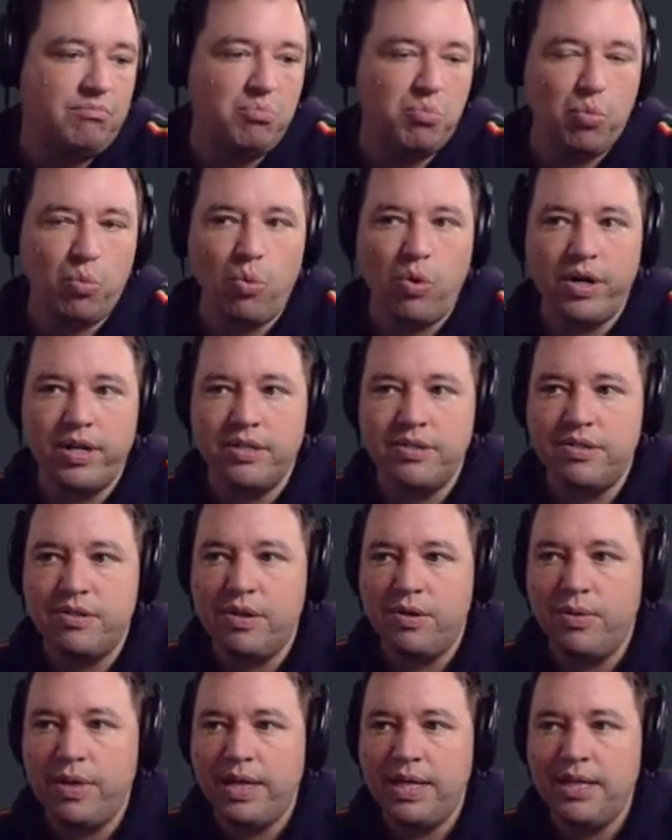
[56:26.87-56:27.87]
what it's
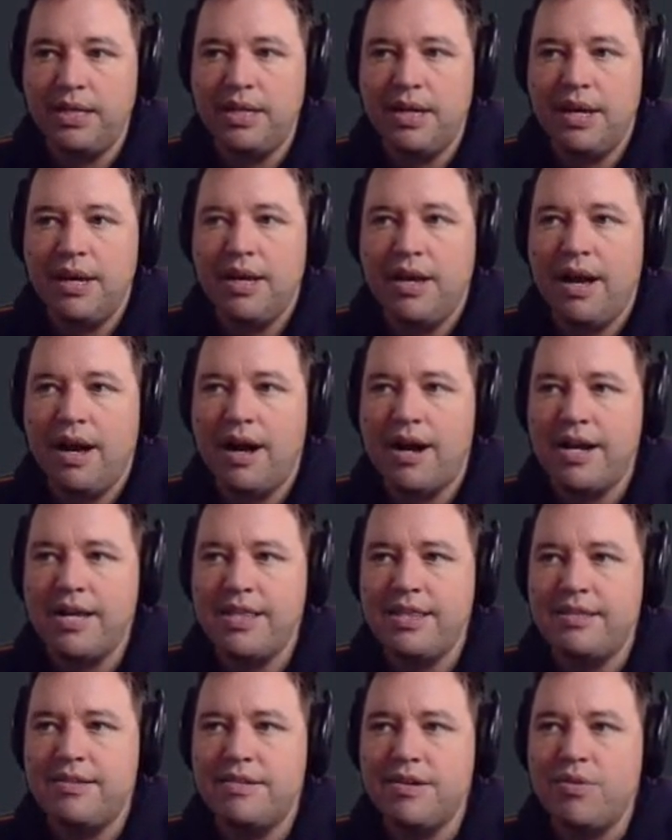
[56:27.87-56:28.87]
doing. I
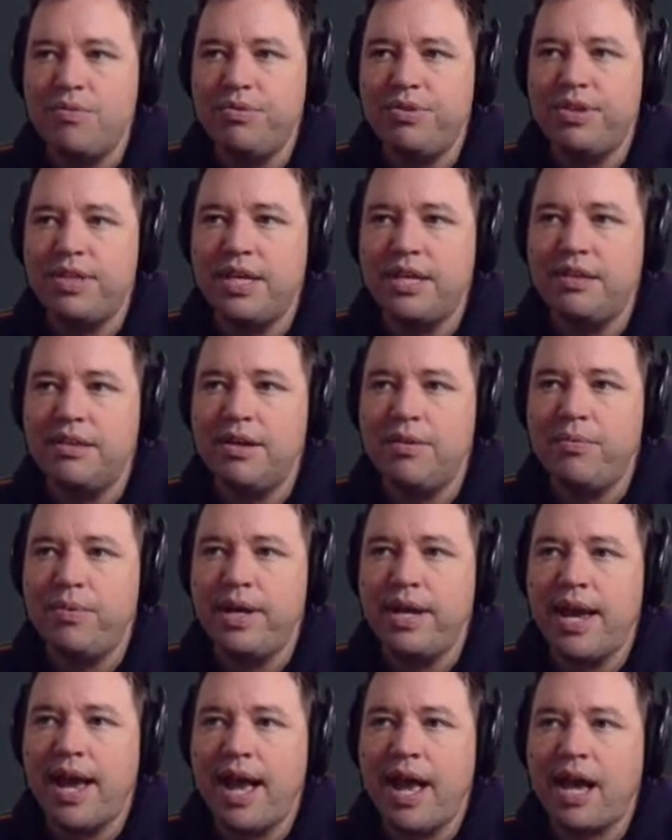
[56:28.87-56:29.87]
don't think that
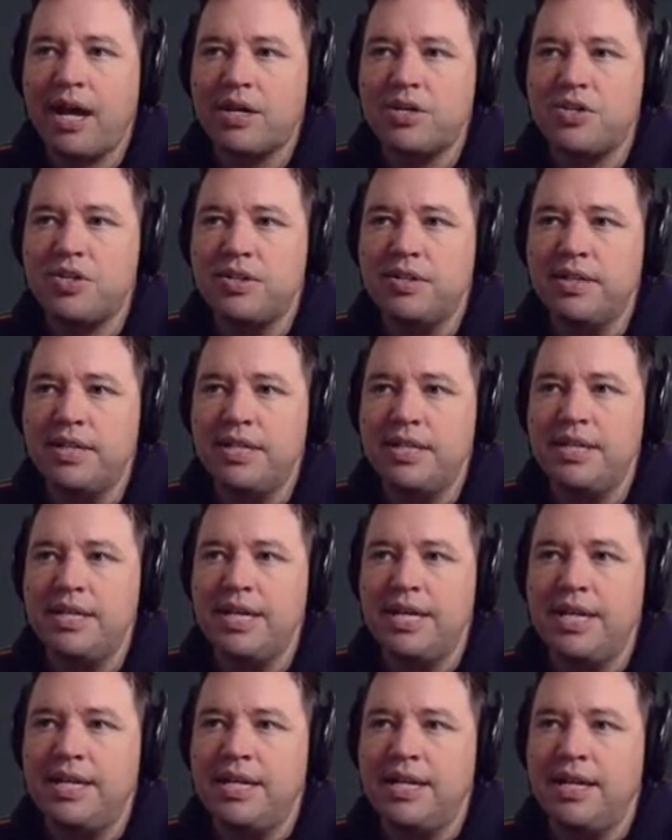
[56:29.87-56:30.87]
we actually
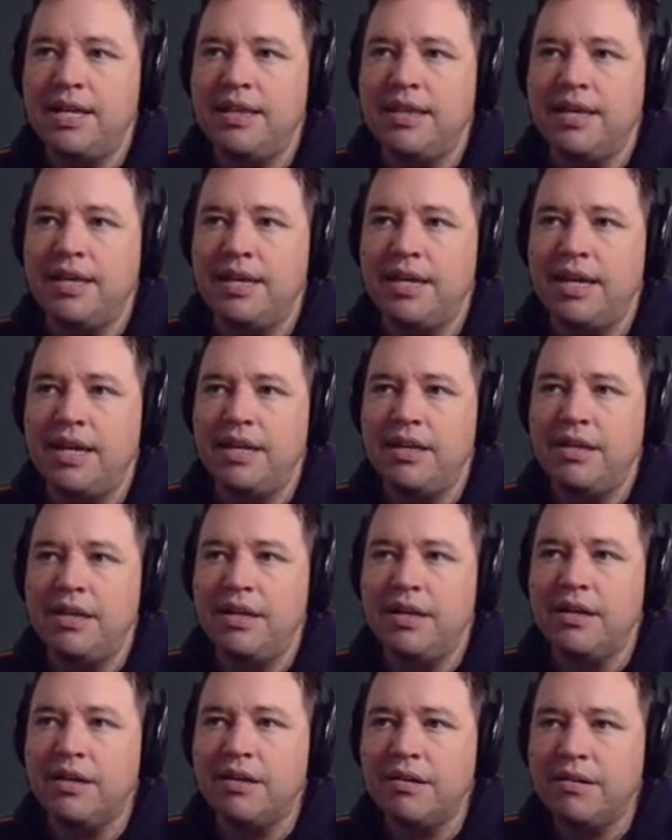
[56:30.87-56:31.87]
need anything in
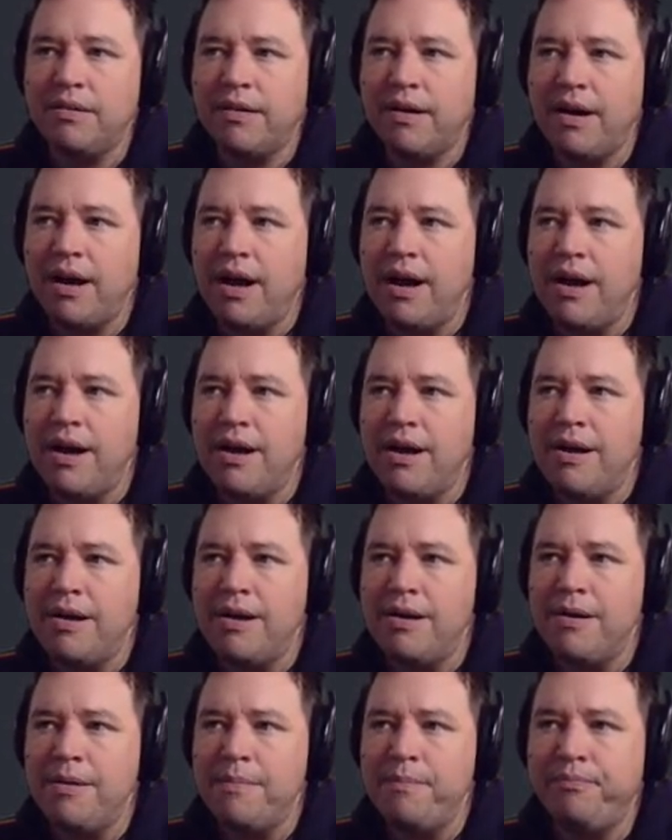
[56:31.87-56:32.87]
here.
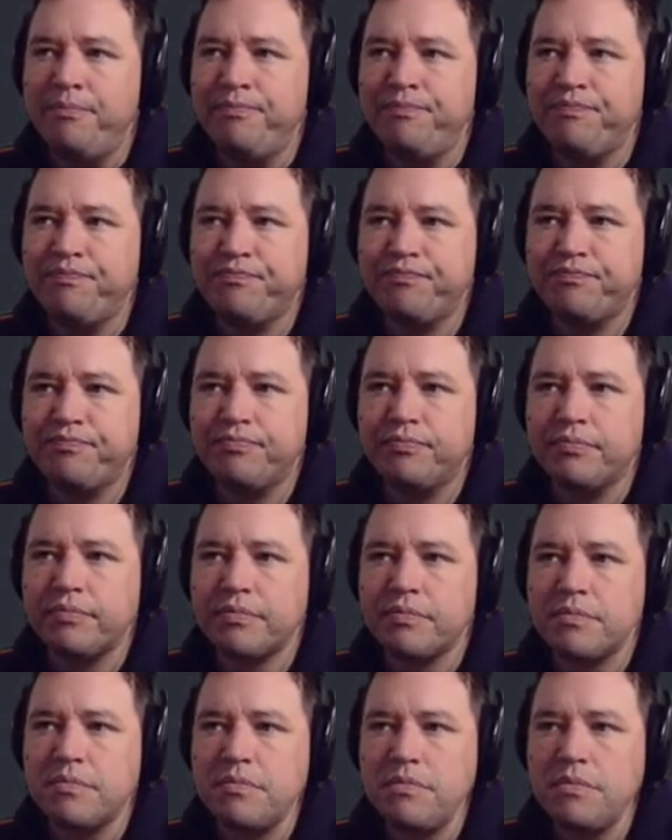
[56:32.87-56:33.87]

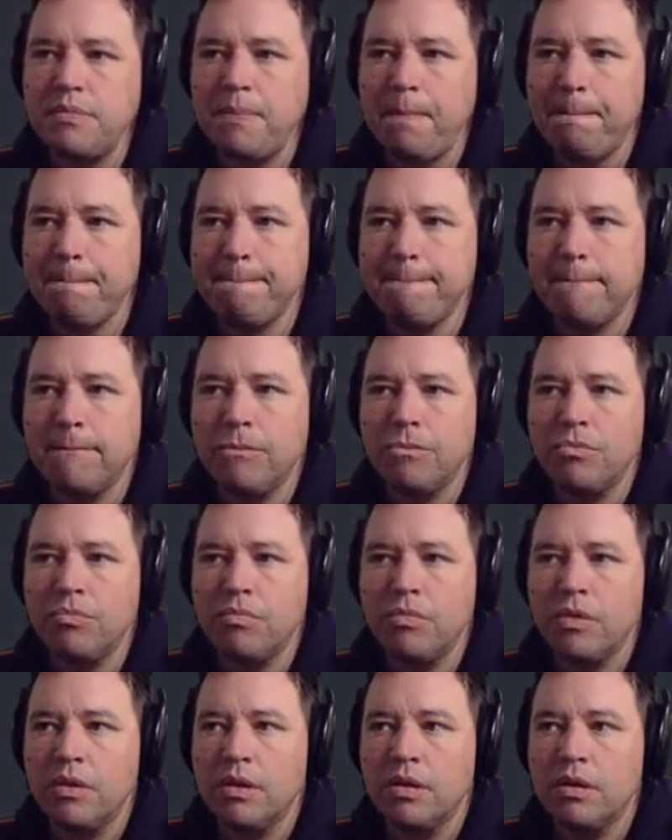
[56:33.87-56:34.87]

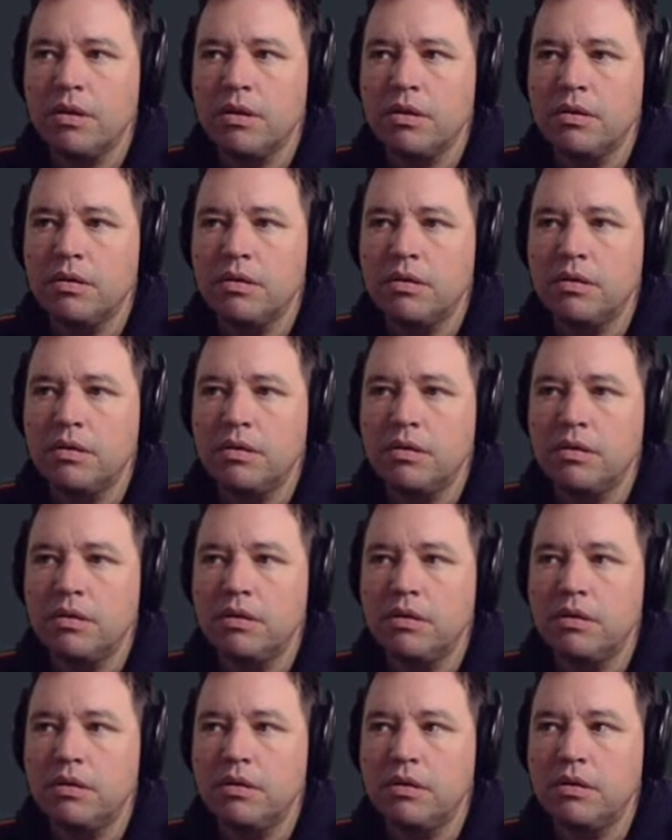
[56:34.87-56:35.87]

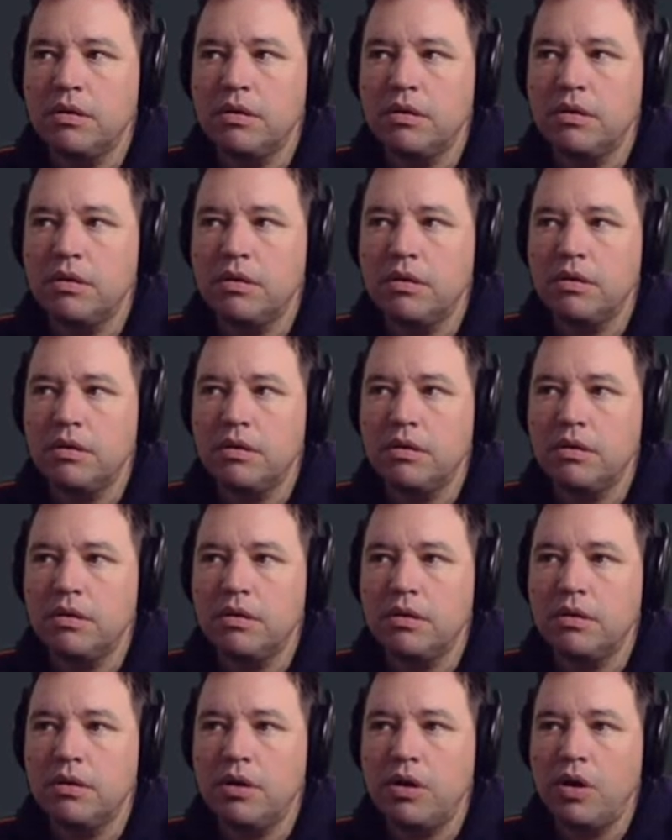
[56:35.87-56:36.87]

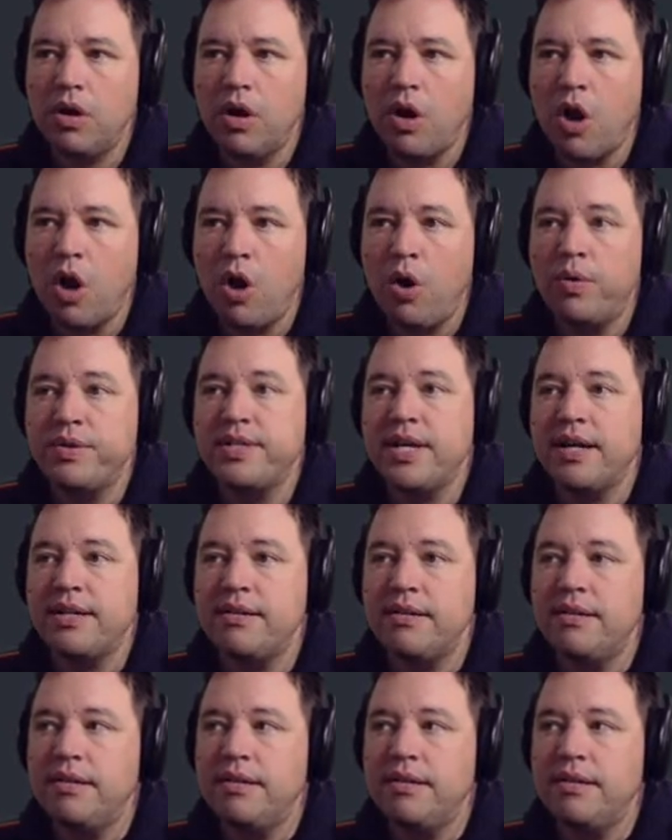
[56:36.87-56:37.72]
Oh, it's got,